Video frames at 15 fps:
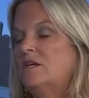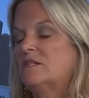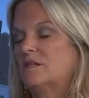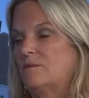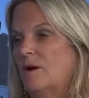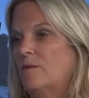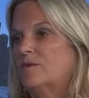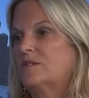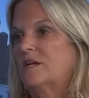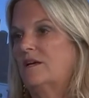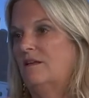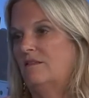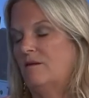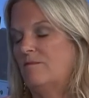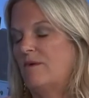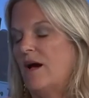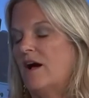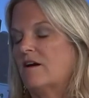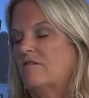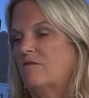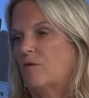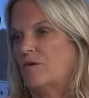to be able to get them
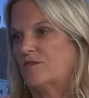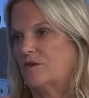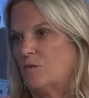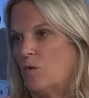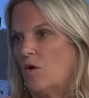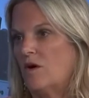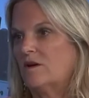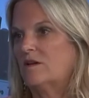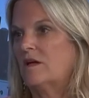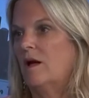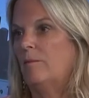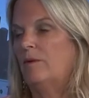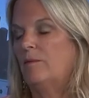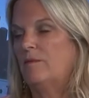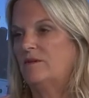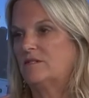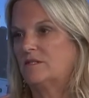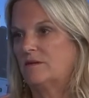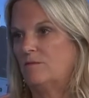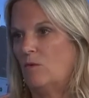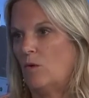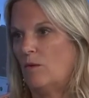back and forth to work and to implement
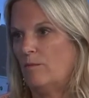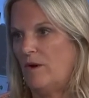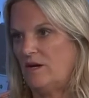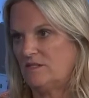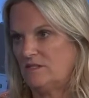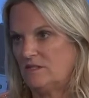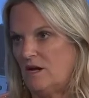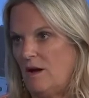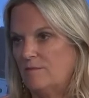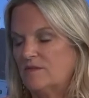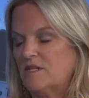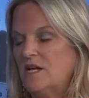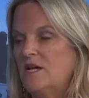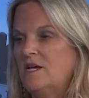some more bus stops